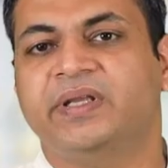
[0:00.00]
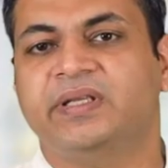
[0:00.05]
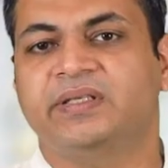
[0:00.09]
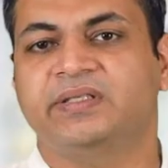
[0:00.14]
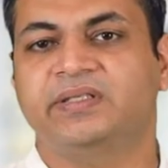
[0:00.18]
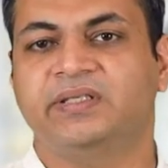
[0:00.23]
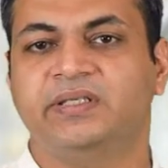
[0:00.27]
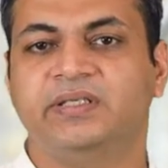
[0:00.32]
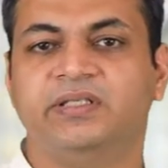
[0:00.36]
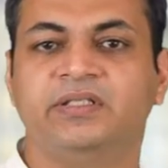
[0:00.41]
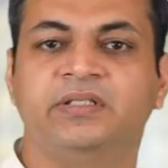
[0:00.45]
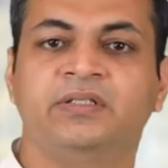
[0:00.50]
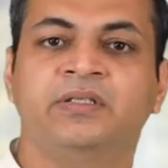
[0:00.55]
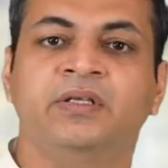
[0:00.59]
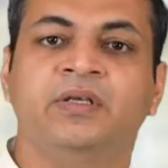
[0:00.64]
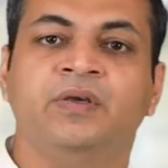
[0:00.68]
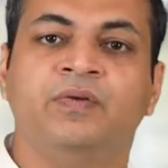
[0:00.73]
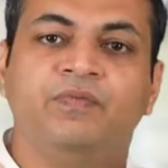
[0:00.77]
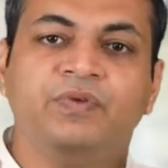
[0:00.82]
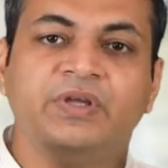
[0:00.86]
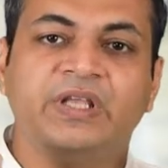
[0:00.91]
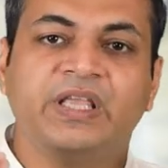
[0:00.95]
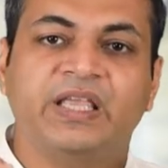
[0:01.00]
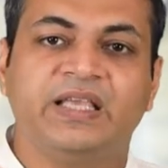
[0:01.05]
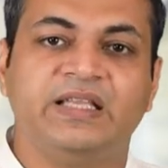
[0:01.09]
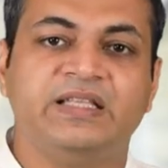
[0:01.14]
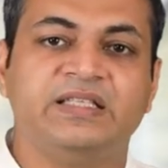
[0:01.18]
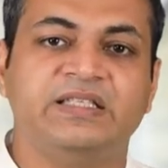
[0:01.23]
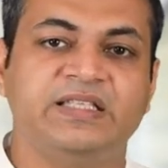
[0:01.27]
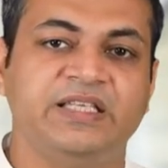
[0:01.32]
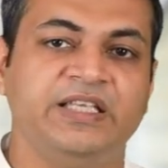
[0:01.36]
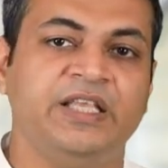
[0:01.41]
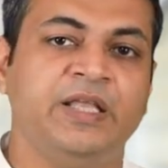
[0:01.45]
cases we
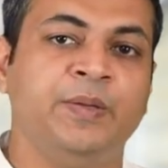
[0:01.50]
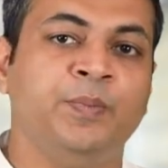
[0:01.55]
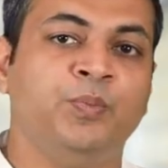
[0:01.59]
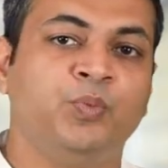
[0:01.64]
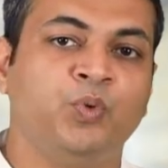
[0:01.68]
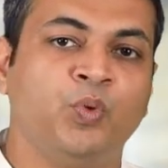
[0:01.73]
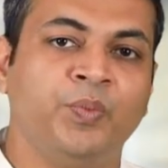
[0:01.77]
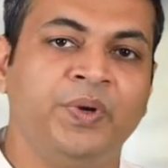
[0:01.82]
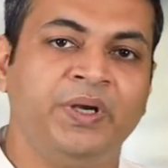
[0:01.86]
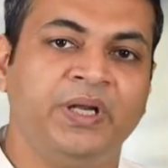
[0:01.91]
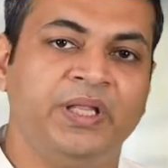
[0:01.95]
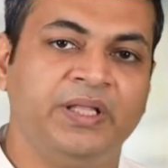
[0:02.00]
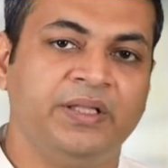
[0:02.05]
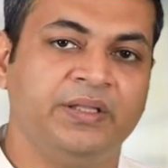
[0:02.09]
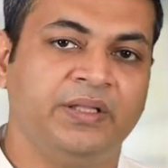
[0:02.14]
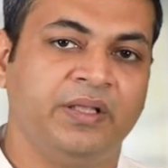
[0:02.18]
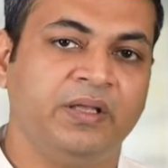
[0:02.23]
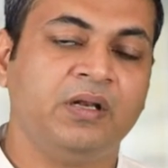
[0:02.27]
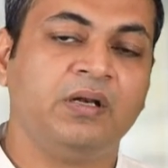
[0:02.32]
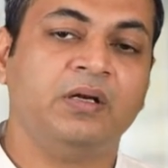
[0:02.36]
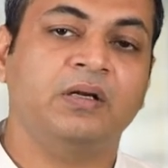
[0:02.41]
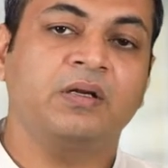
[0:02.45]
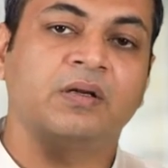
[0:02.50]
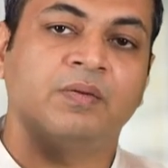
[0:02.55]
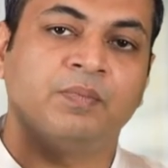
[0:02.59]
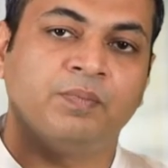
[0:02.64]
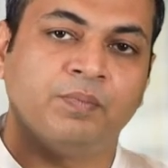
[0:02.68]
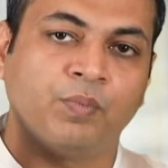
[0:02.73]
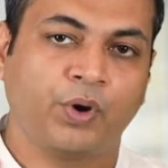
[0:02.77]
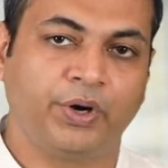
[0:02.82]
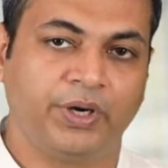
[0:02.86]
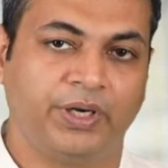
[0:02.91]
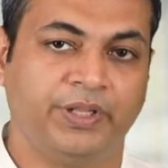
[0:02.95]
can see improvement in their
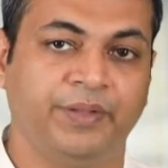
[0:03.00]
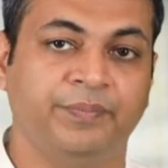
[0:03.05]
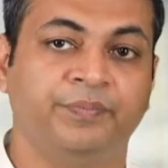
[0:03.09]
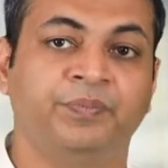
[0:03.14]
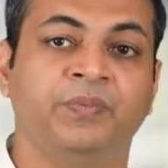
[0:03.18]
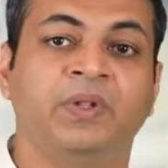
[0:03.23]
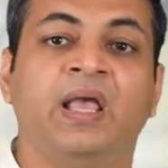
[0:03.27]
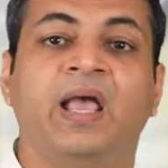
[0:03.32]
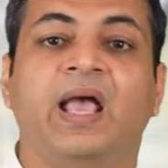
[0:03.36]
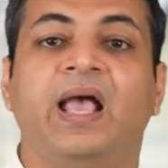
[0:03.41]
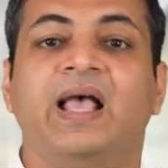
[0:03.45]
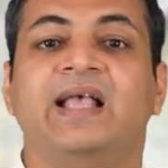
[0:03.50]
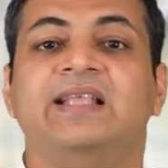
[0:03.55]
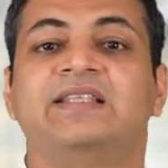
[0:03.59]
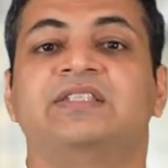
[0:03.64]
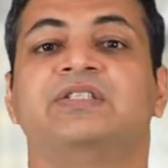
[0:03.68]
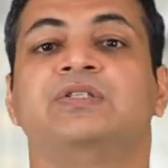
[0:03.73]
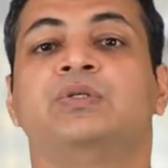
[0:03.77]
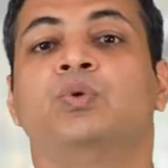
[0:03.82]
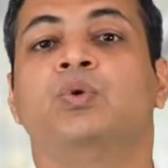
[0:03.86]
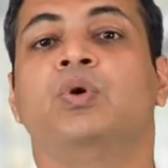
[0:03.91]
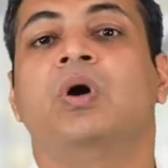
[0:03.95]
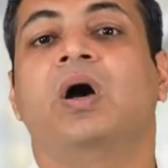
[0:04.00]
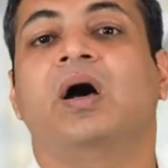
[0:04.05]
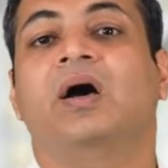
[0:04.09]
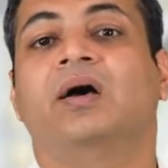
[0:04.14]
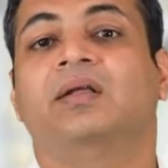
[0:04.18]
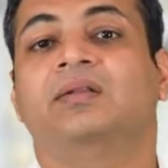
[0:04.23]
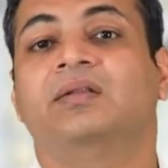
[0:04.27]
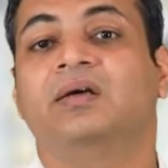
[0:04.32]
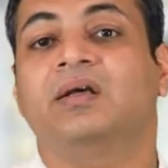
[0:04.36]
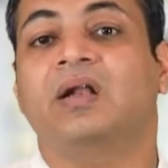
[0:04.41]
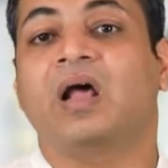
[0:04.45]
body as no
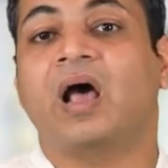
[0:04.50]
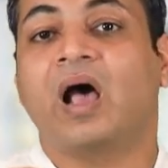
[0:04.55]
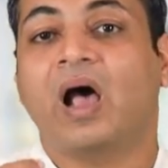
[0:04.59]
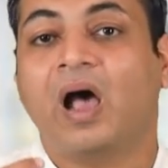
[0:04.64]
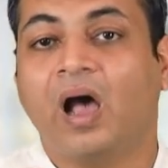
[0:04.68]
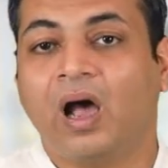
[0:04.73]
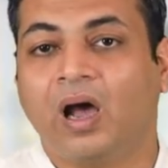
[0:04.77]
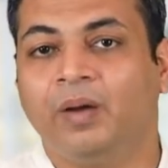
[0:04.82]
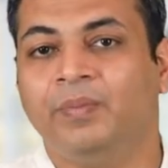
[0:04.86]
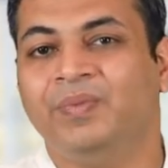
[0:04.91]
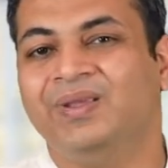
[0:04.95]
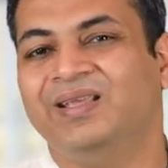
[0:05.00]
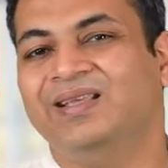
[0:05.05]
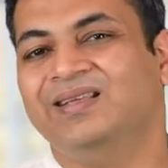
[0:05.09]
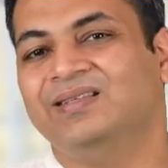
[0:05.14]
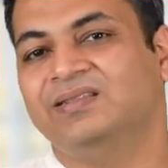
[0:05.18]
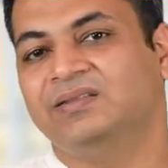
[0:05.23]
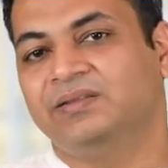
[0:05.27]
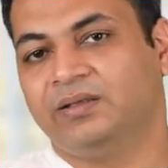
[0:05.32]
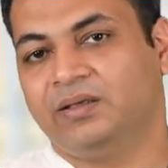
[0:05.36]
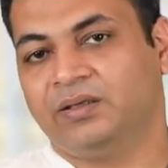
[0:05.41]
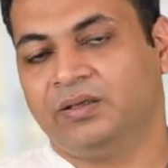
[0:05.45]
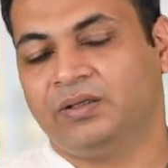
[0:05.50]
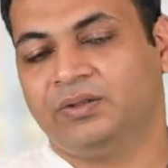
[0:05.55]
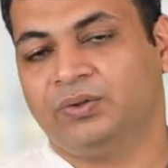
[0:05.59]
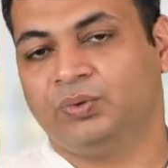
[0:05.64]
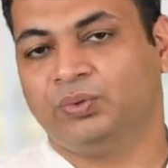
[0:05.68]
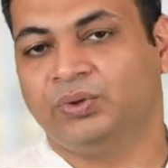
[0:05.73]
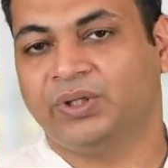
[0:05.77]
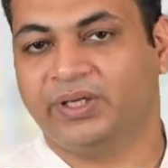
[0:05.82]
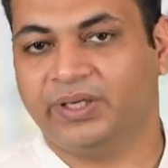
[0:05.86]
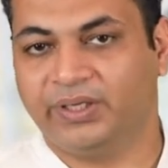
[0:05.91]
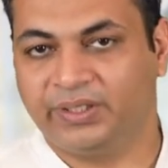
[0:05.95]
other harm is there
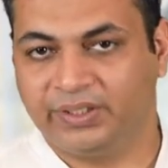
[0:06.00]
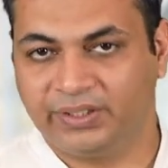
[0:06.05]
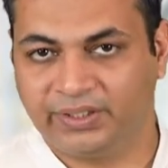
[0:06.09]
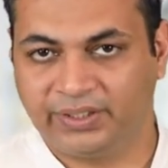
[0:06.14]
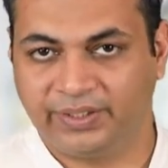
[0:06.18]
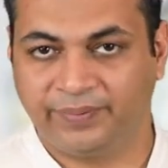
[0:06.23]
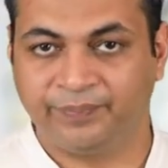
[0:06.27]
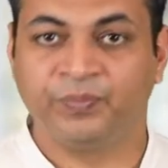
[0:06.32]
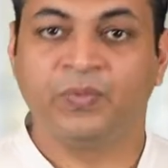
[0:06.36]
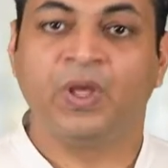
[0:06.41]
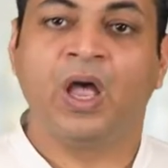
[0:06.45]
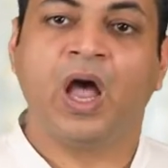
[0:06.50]
to the kidney